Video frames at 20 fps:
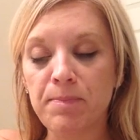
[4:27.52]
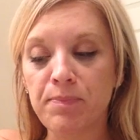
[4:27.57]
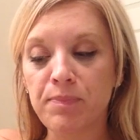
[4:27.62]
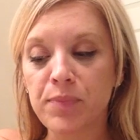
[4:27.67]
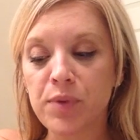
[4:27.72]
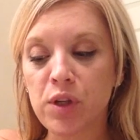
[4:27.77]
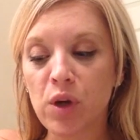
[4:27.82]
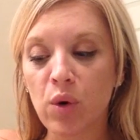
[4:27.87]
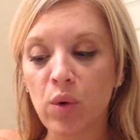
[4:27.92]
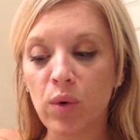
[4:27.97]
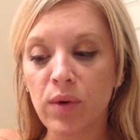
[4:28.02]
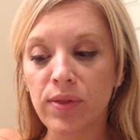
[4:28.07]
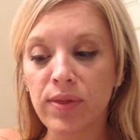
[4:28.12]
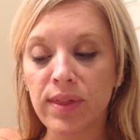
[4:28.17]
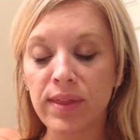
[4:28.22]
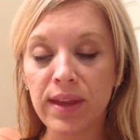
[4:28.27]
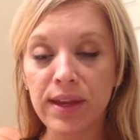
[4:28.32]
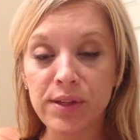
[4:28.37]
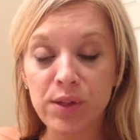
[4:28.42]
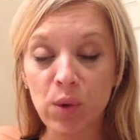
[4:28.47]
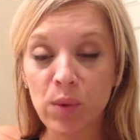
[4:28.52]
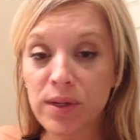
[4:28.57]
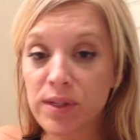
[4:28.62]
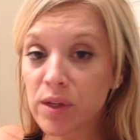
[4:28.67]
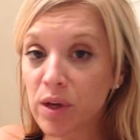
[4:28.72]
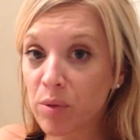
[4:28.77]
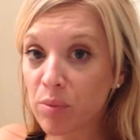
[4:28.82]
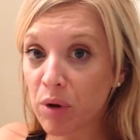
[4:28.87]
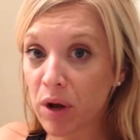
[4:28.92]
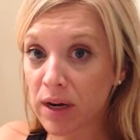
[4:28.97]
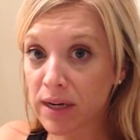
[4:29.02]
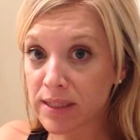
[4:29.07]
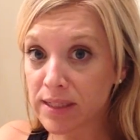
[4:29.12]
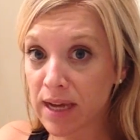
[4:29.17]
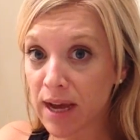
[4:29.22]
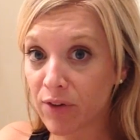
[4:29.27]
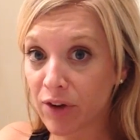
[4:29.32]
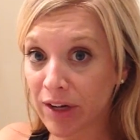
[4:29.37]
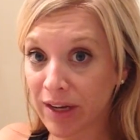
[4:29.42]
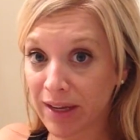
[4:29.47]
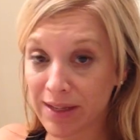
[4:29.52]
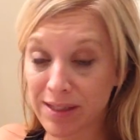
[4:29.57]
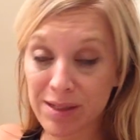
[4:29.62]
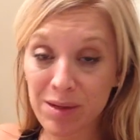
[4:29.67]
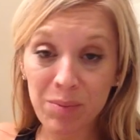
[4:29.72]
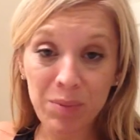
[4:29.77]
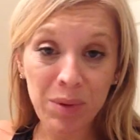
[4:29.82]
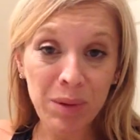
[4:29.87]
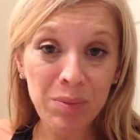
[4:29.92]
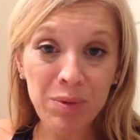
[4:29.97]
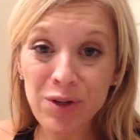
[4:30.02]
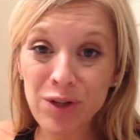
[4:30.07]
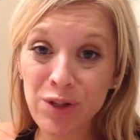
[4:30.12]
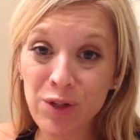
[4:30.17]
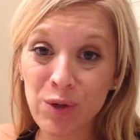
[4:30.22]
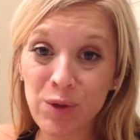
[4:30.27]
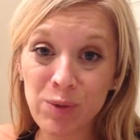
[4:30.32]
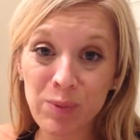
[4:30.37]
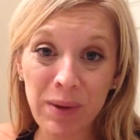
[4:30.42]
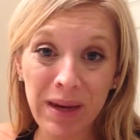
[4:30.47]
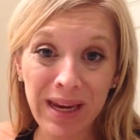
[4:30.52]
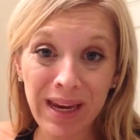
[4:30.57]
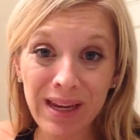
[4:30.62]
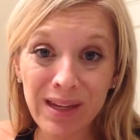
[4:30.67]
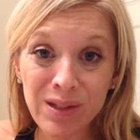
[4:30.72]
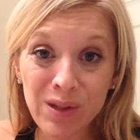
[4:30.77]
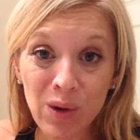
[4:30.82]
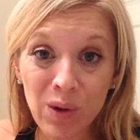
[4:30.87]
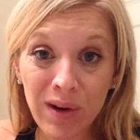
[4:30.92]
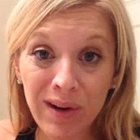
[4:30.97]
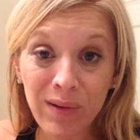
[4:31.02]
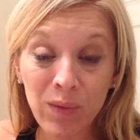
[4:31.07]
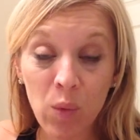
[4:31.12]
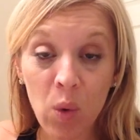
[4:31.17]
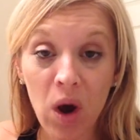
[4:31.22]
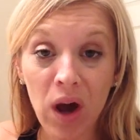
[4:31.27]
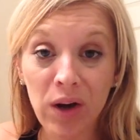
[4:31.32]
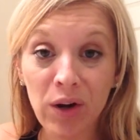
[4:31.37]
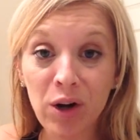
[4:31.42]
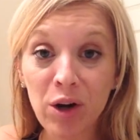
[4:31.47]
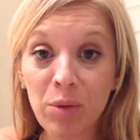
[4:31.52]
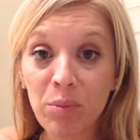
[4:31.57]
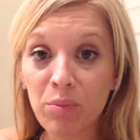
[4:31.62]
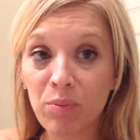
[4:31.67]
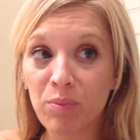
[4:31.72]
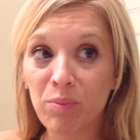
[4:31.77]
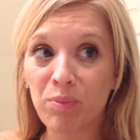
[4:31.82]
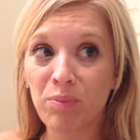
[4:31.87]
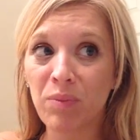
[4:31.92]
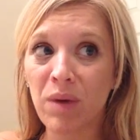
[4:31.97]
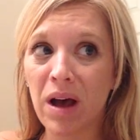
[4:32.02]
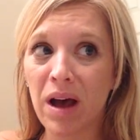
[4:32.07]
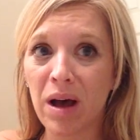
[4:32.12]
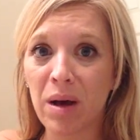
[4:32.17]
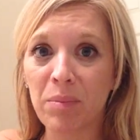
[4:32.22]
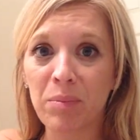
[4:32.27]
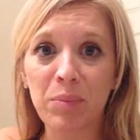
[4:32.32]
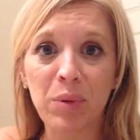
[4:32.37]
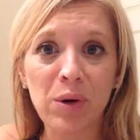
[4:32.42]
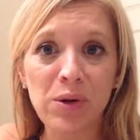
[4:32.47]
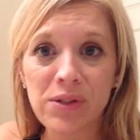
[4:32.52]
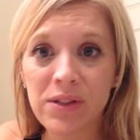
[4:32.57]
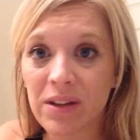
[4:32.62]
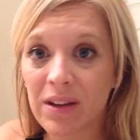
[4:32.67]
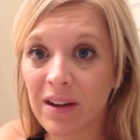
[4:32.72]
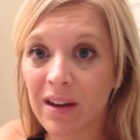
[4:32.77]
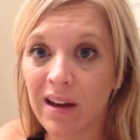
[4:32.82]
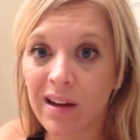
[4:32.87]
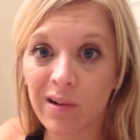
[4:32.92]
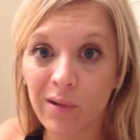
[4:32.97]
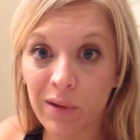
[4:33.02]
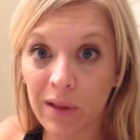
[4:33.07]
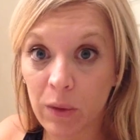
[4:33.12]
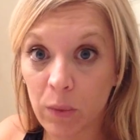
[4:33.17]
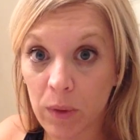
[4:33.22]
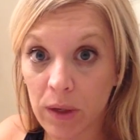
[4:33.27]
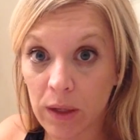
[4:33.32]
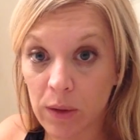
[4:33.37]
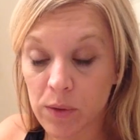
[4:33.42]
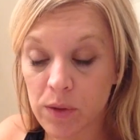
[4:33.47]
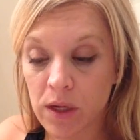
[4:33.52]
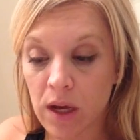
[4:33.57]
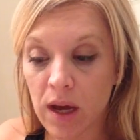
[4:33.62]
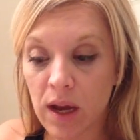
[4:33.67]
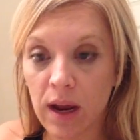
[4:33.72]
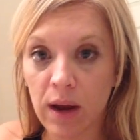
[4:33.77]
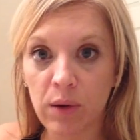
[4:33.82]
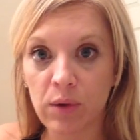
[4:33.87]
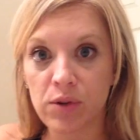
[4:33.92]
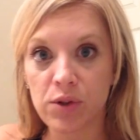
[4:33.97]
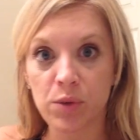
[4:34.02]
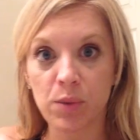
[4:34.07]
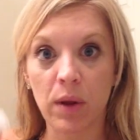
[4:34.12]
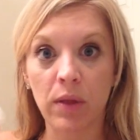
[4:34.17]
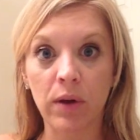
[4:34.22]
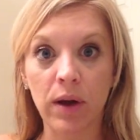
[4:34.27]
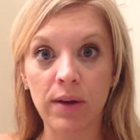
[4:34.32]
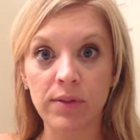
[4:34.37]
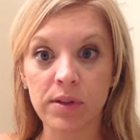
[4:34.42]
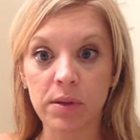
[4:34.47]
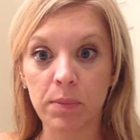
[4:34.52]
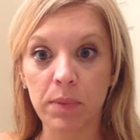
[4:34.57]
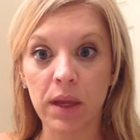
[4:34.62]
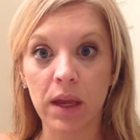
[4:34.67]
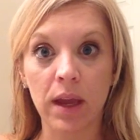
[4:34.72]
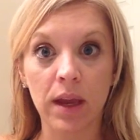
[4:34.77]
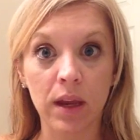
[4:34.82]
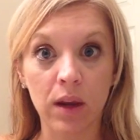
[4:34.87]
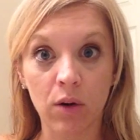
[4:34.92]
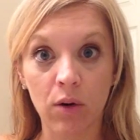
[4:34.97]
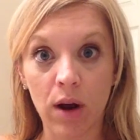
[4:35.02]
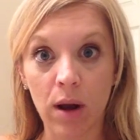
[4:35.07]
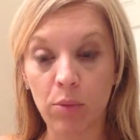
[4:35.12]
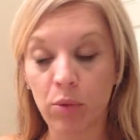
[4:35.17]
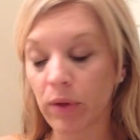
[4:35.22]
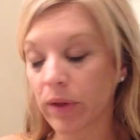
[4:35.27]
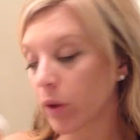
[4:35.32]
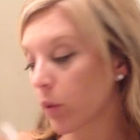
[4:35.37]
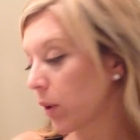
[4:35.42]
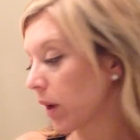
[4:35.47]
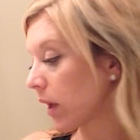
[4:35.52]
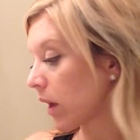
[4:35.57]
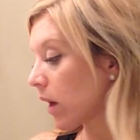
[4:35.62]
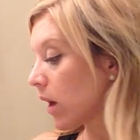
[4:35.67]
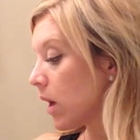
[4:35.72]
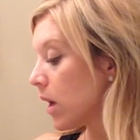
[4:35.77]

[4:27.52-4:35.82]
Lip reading: So it's always a good product to have on hand. Some people just use baking soda and water. Personally, I don't really want to use that. I would just rather have something I can grab really quick.